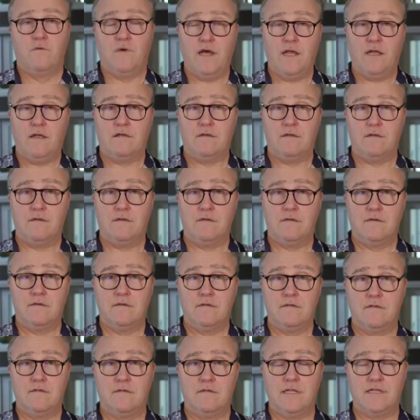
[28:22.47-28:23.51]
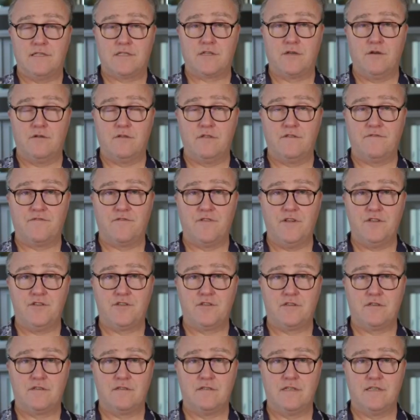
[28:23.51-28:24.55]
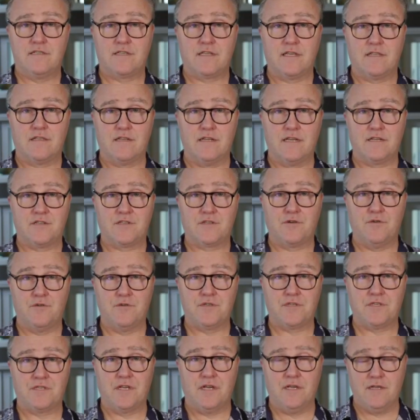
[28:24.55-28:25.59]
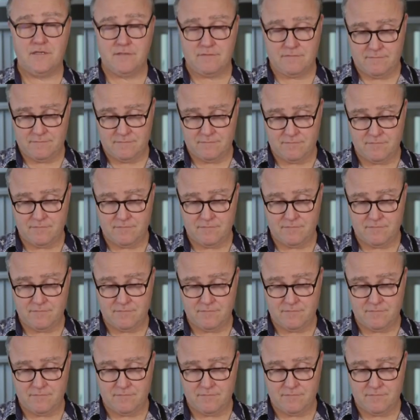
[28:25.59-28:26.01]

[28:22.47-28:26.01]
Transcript: Well, let's go to the fridge. Let's get the next course done.